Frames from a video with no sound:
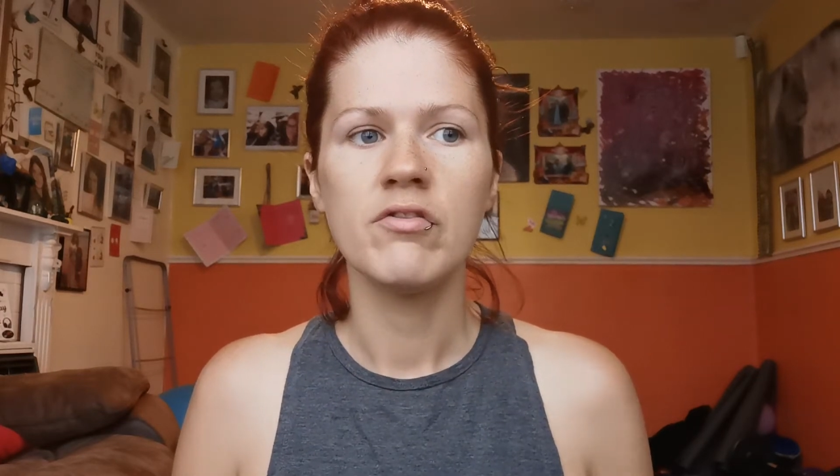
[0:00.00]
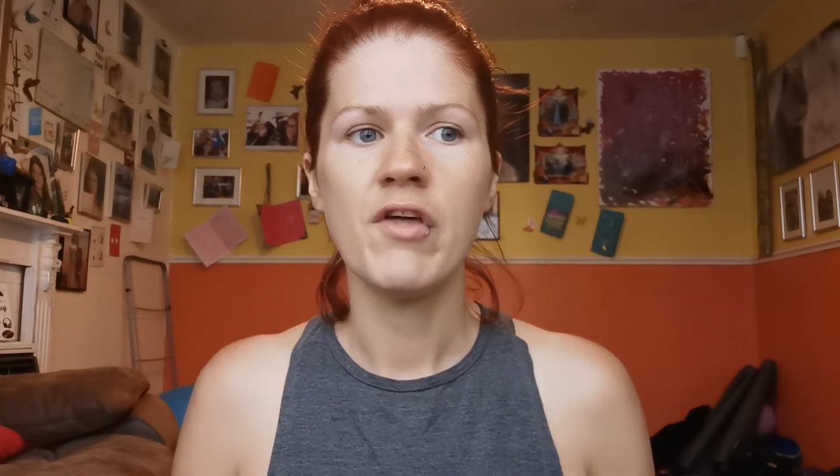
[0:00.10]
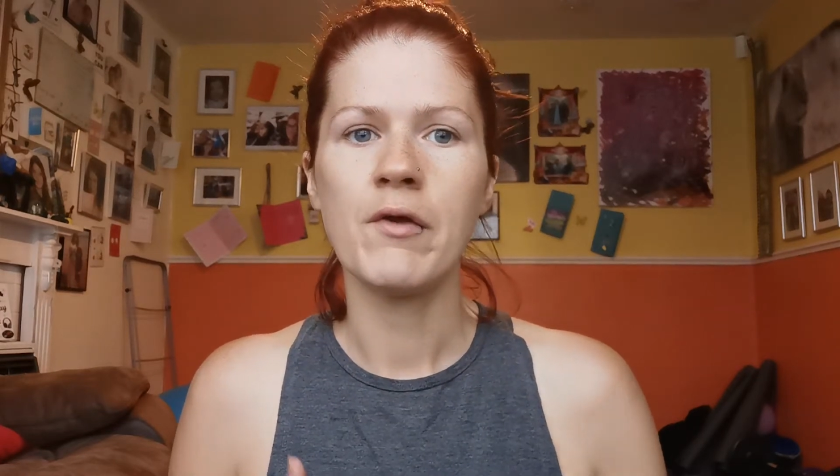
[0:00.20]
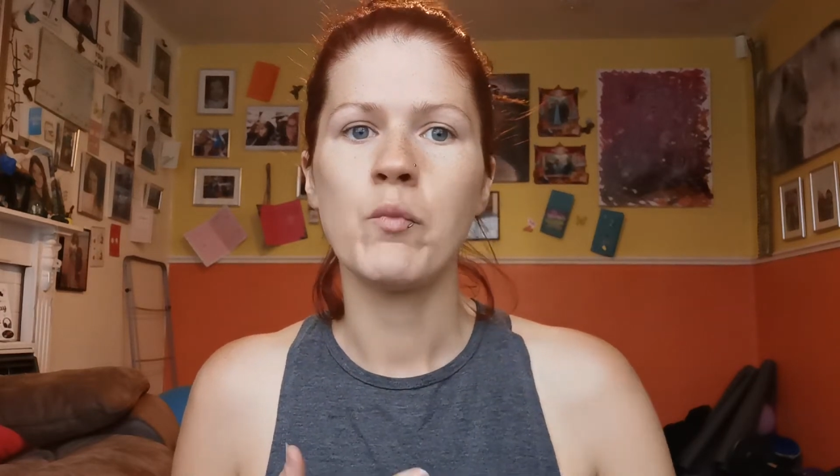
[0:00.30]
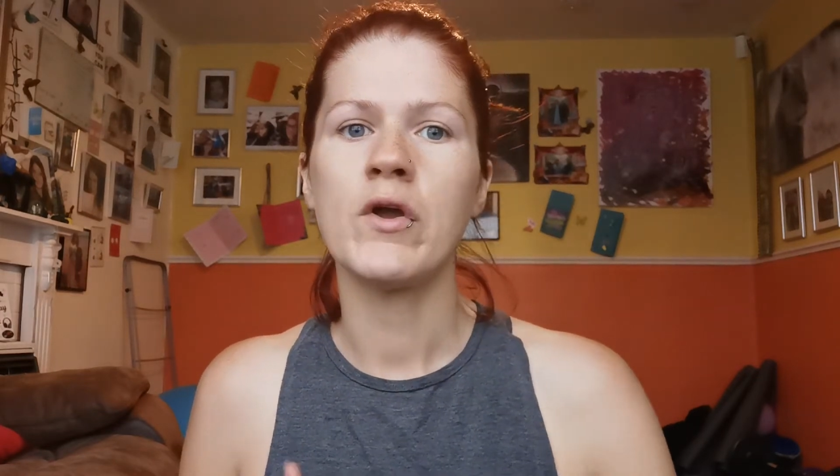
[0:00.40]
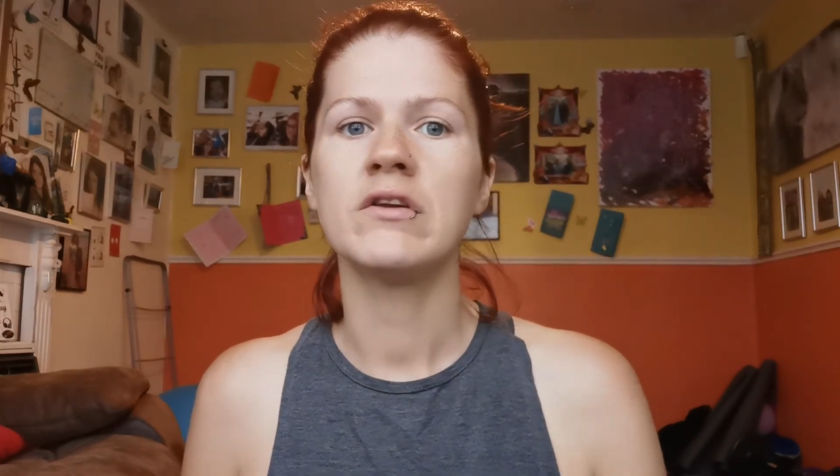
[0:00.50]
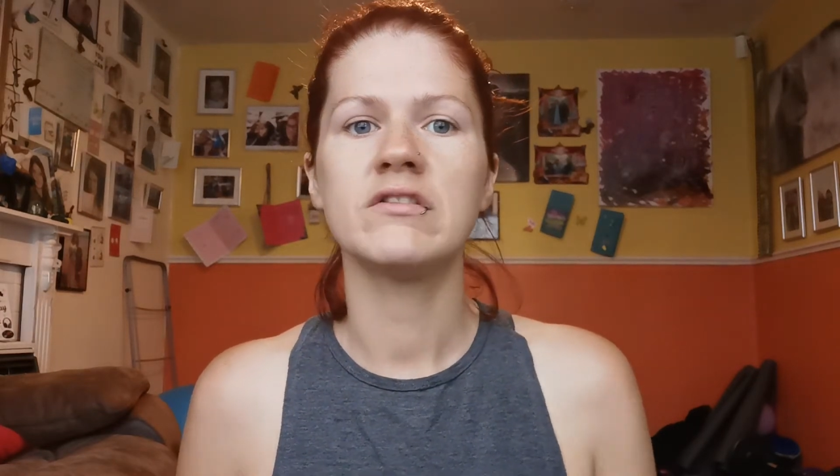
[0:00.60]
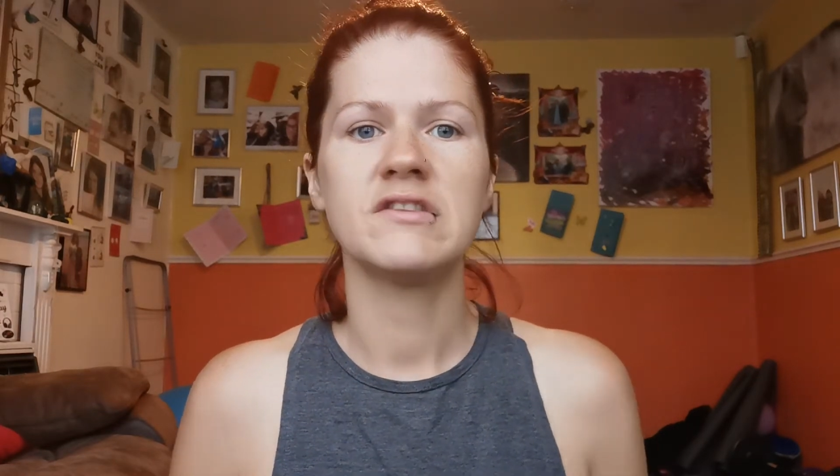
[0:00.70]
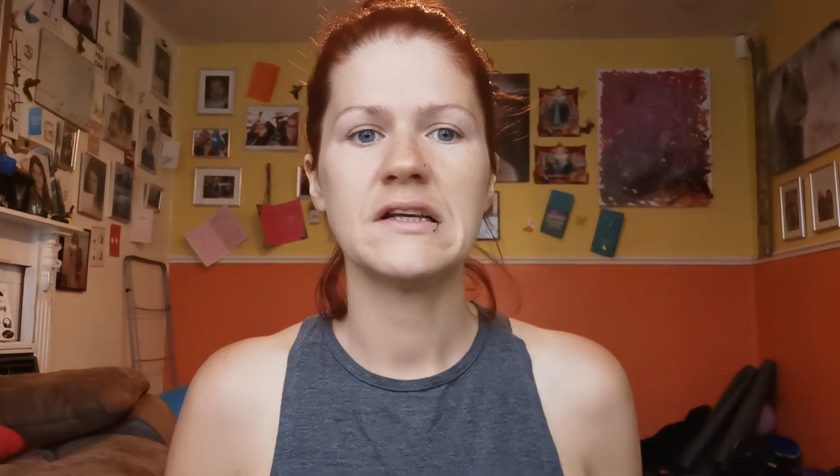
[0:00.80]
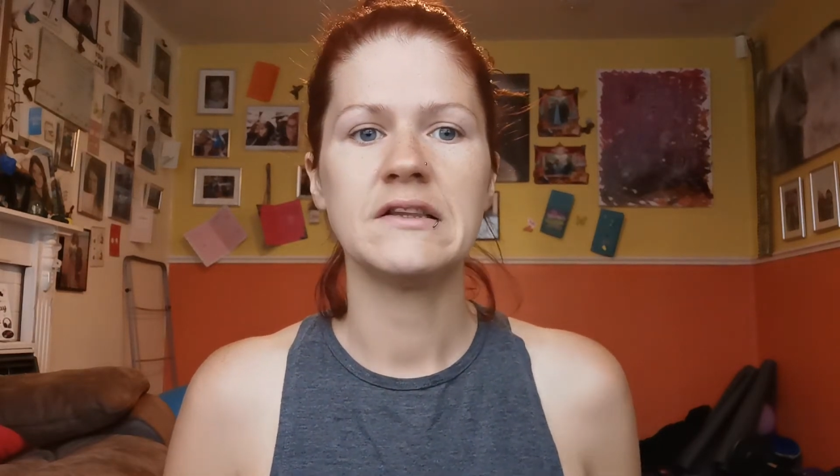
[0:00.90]
then we
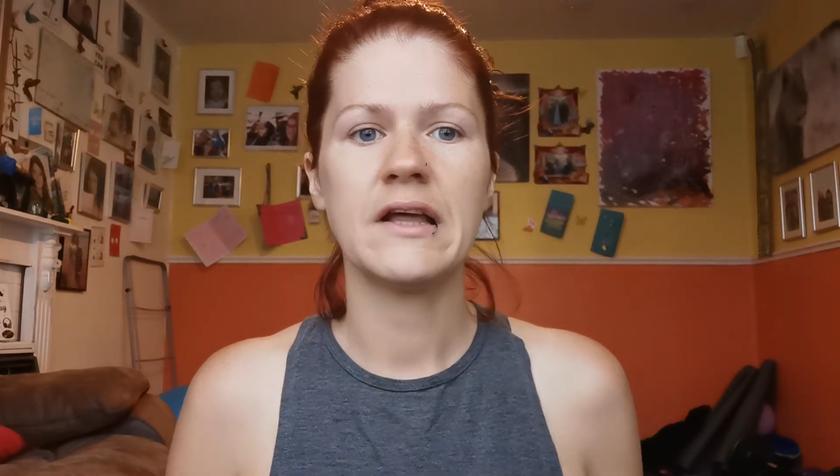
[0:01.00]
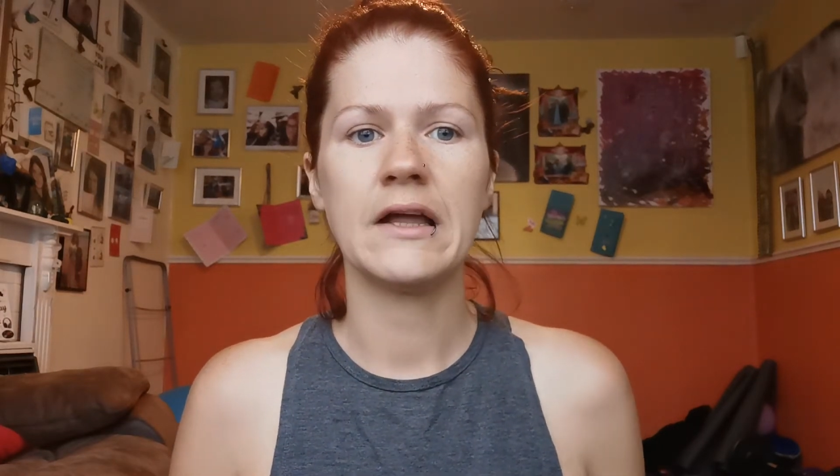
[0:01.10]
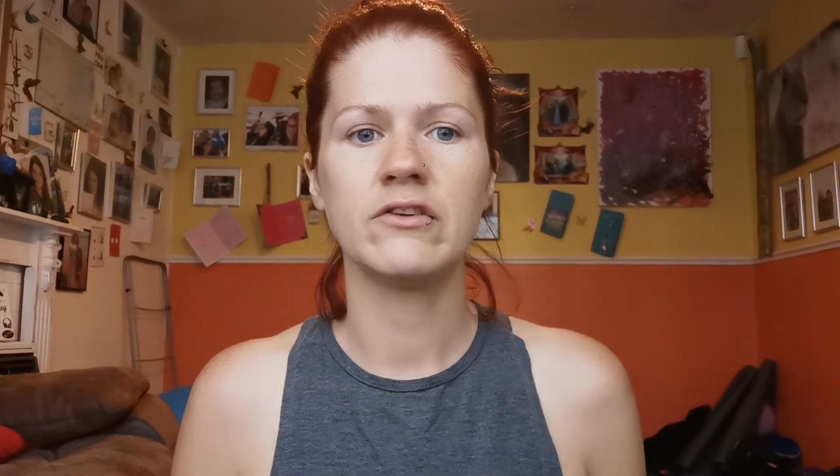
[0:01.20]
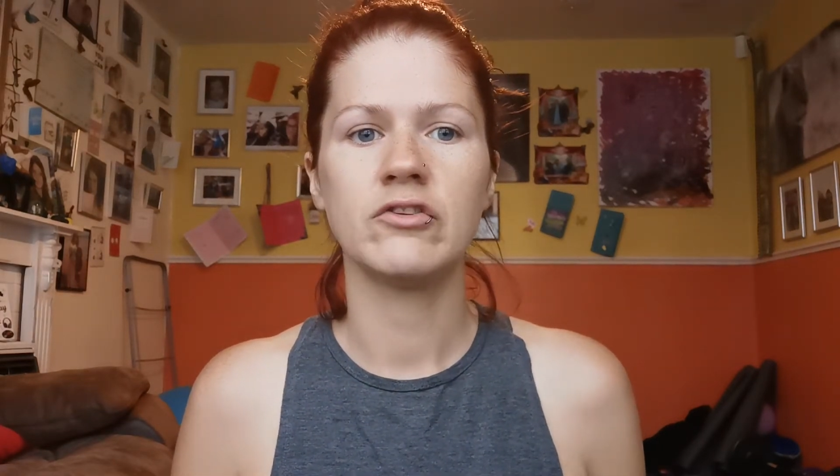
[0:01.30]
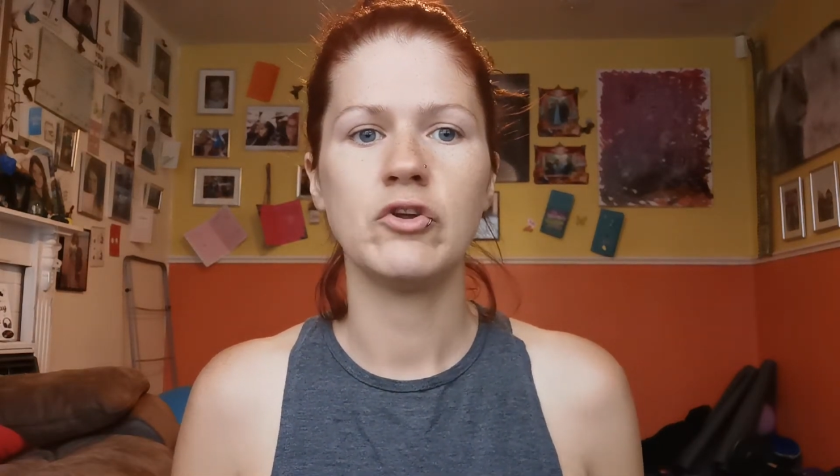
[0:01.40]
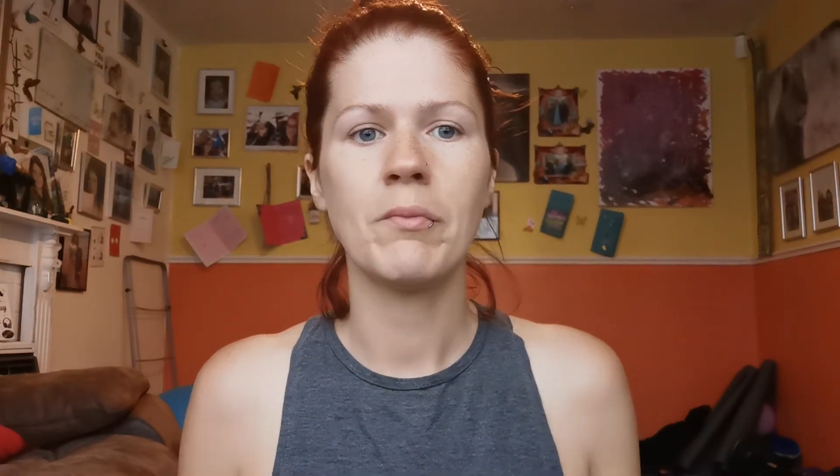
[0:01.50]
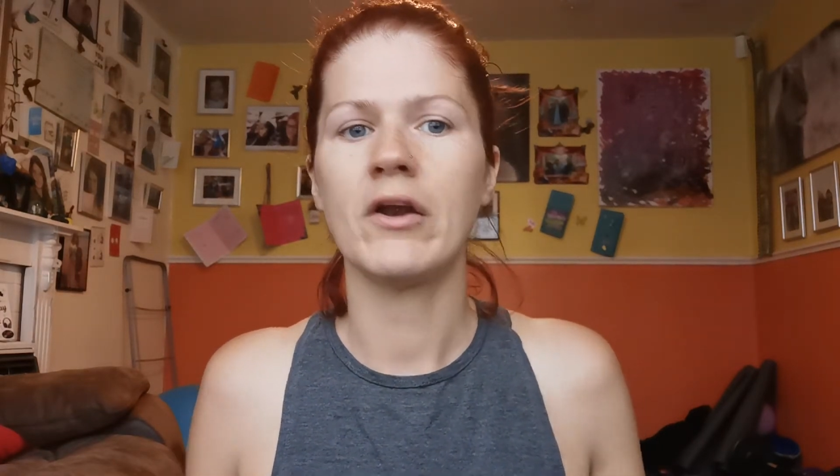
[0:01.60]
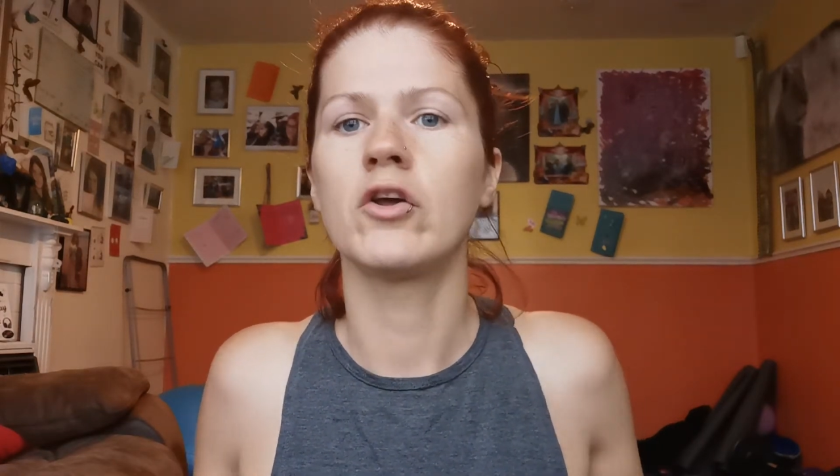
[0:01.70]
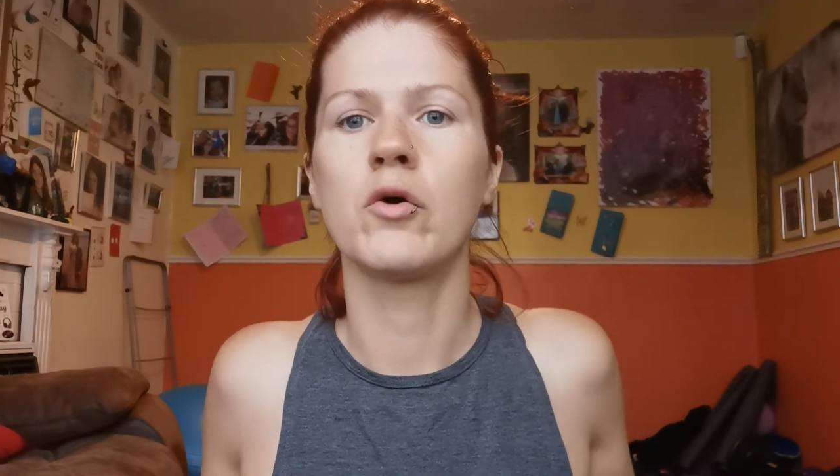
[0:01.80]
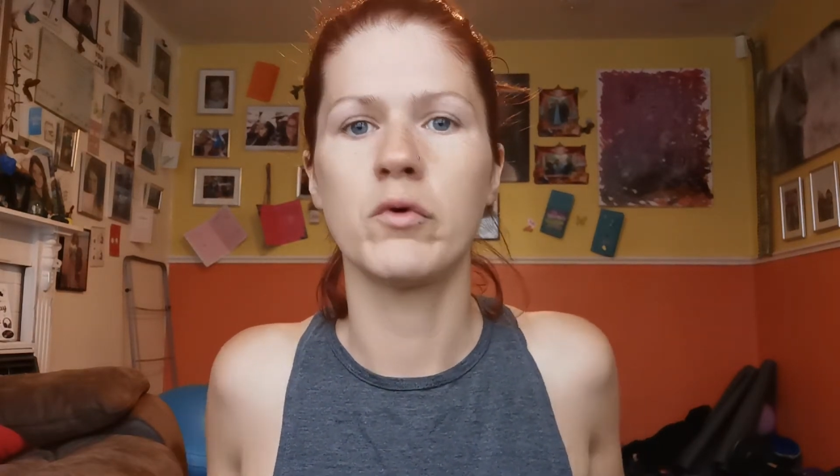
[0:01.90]
understand that you
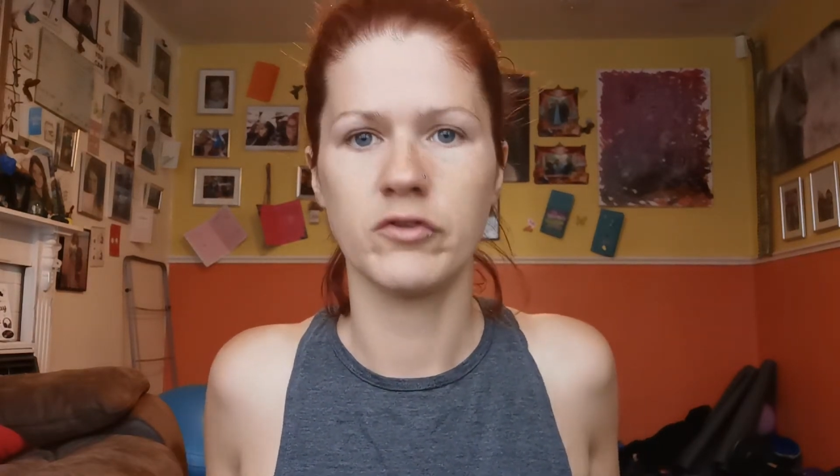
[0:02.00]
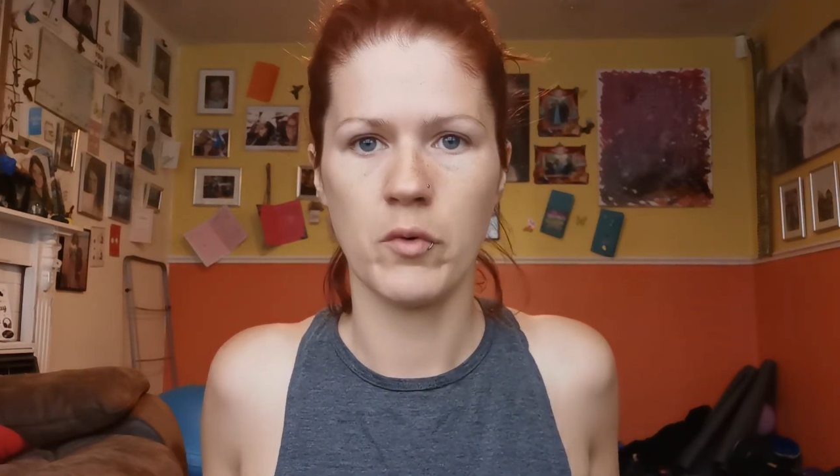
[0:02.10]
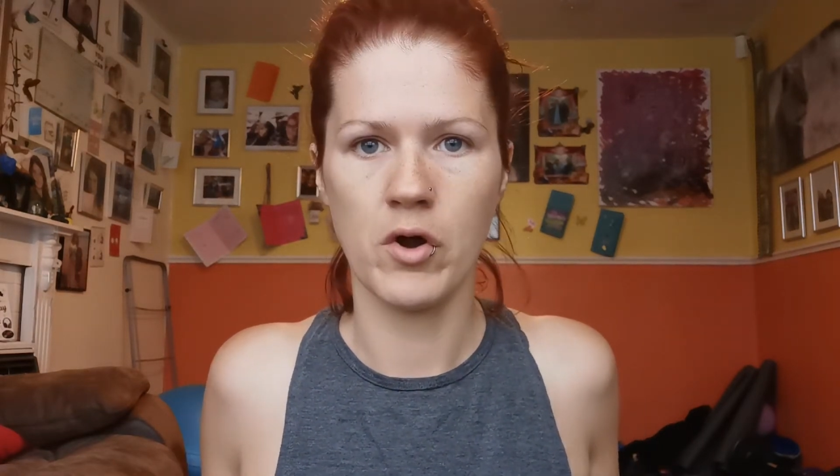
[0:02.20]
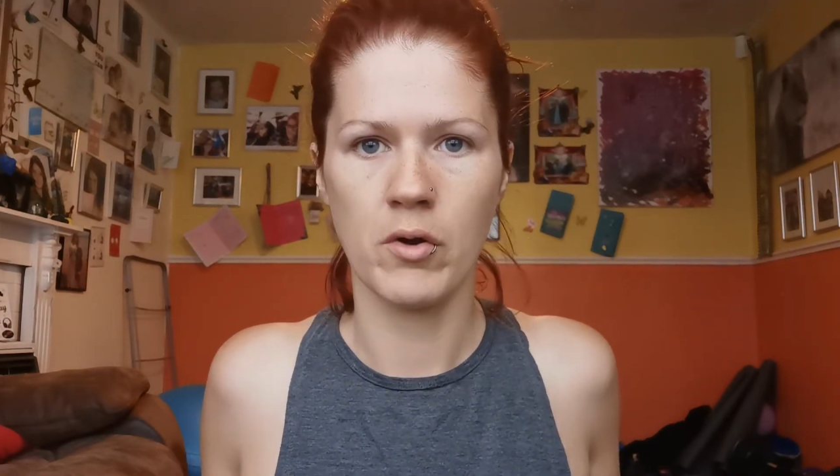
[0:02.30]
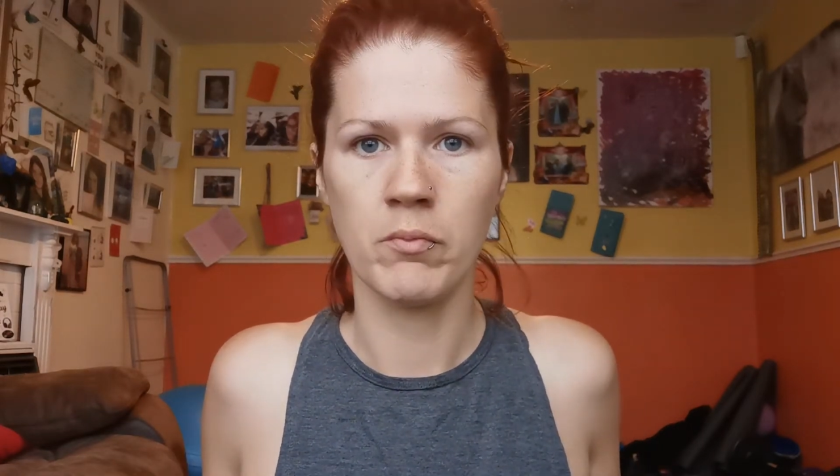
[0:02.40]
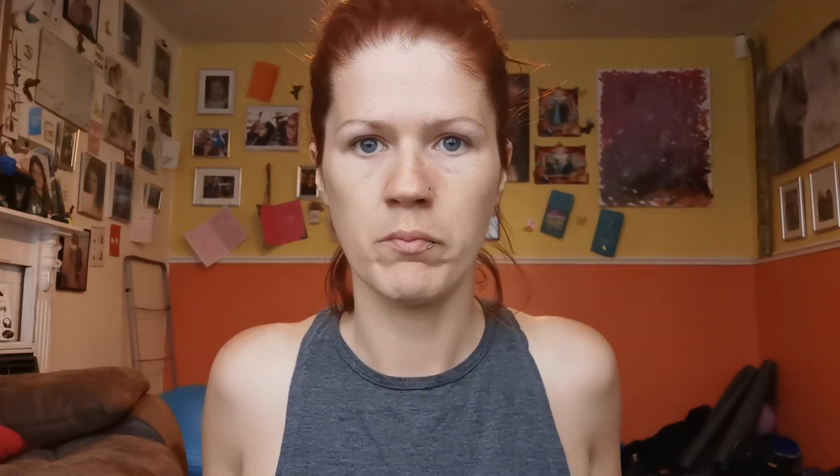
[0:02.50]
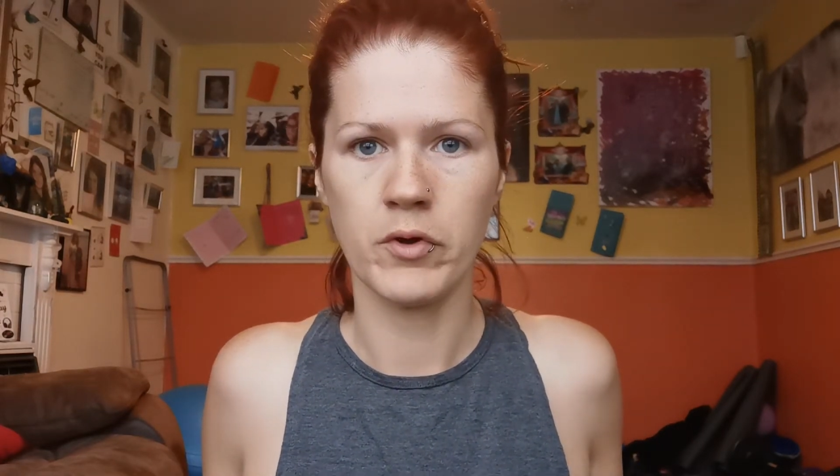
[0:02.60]
might not know what's going on,